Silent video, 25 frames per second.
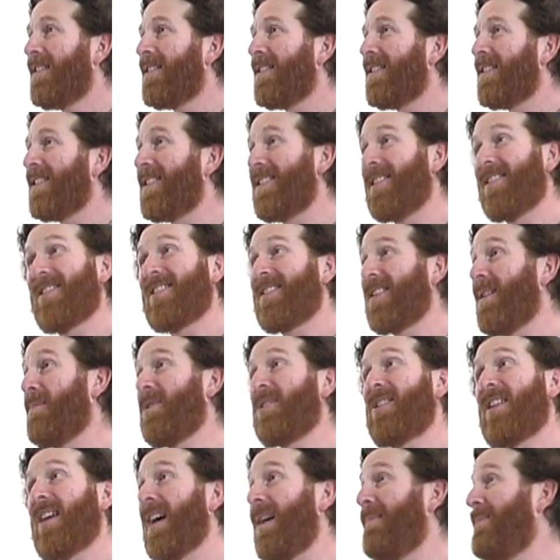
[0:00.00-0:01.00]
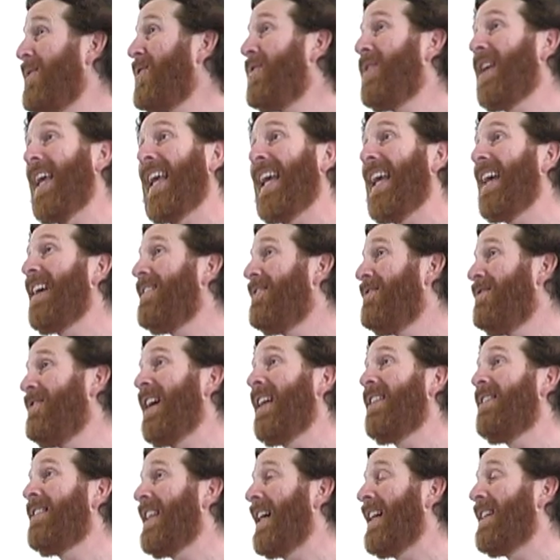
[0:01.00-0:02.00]
Because in the summertime, you can't
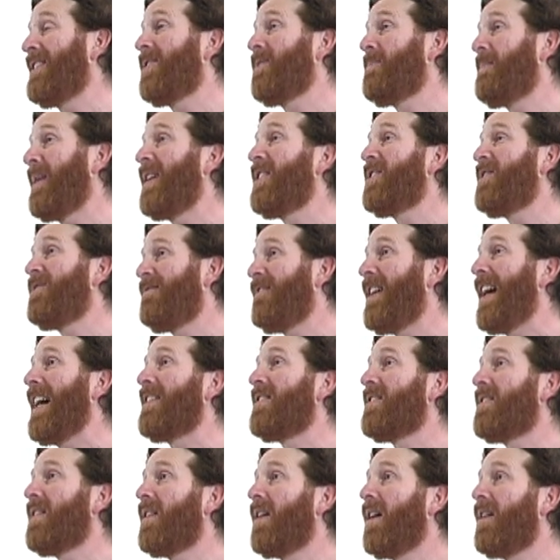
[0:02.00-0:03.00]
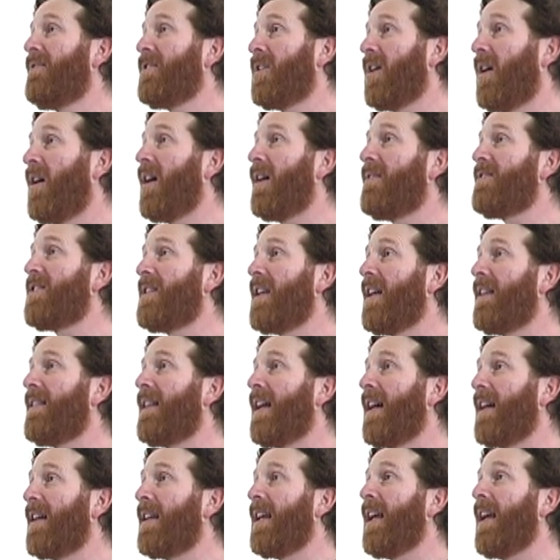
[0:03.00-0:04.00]
vent that space fast enough to offset
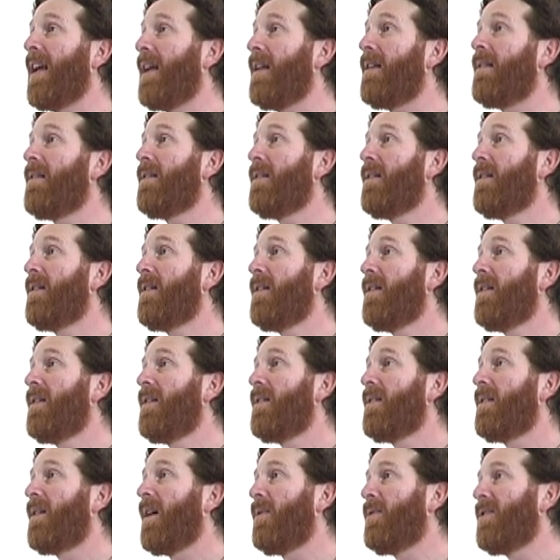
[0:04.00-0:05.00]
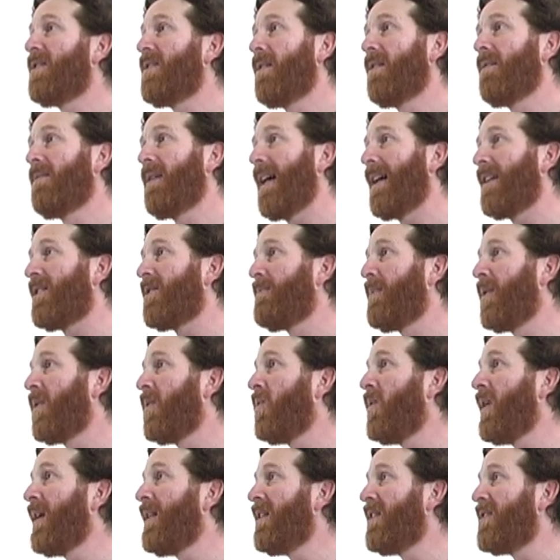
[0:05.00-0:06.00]
that gain. I was an expert
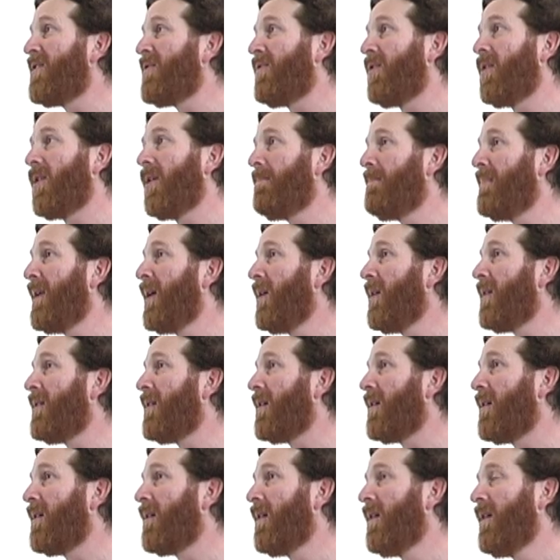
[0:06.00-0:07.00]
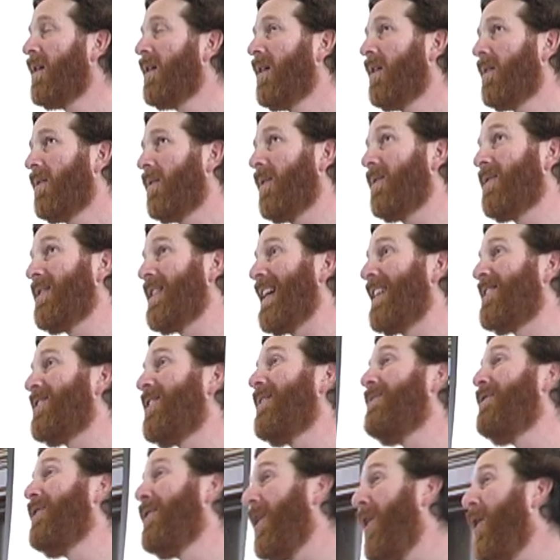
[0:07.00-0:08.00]
witness for a builder. Well, it was
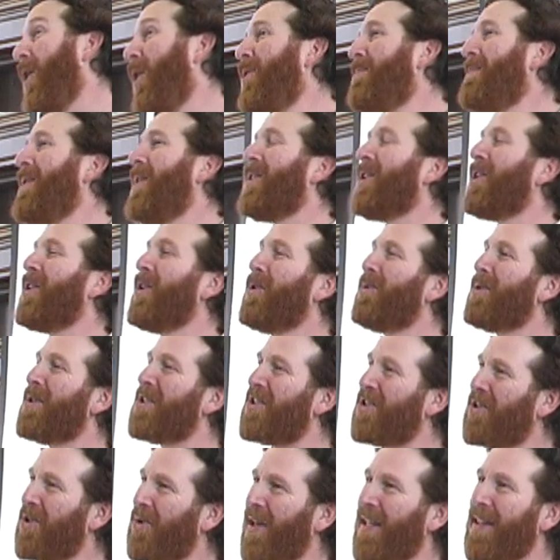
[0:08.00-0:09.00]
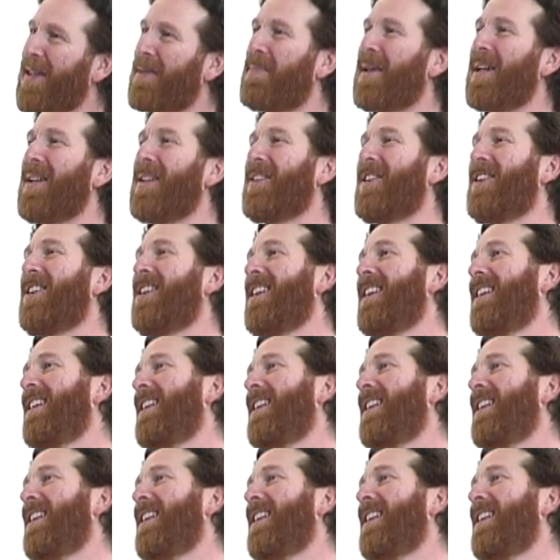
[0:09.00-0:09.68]
actually for the homeowner who was suing the builder